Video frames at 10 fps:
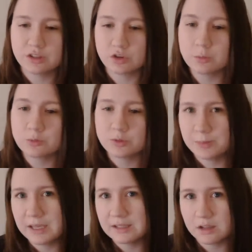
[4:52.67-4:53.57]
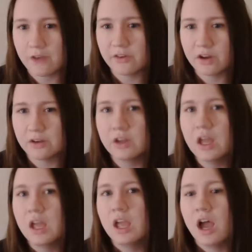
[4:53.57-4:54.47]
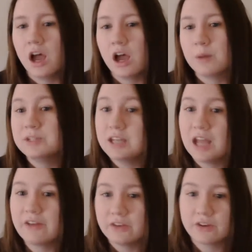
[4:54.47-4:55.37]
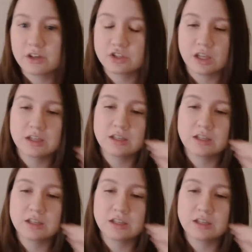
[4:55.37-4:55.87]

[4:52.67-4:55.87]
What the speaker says: script was based off of, did have that functionality.